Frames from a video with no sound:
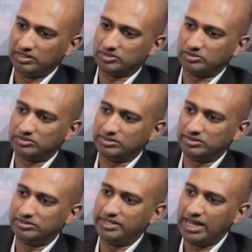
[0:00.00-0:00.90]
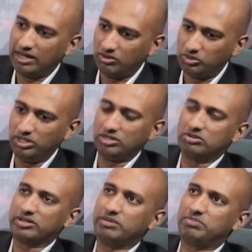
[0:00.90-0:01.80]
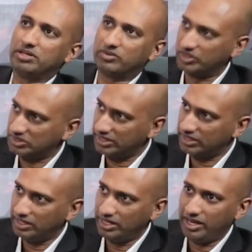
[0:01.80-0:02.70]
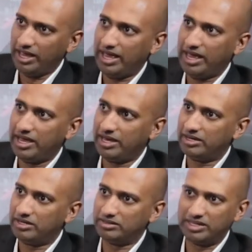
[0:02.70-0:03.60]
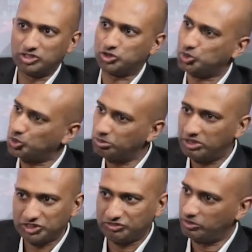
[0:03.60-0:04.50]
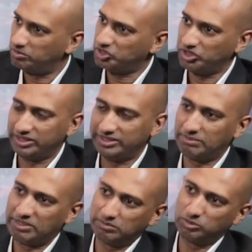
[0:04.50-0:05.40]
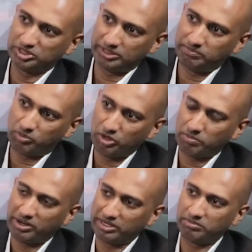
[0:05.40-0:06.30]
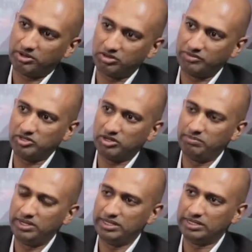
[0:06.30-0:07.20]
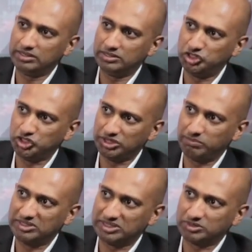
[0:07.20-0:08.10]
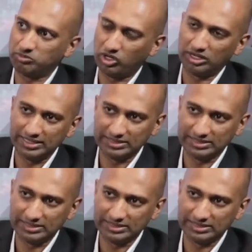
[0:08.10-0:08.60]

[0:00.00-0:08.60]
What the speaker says: So they are only going to keep increasing, and there's so much of opportunity there. But the most important part about when you're building digital business model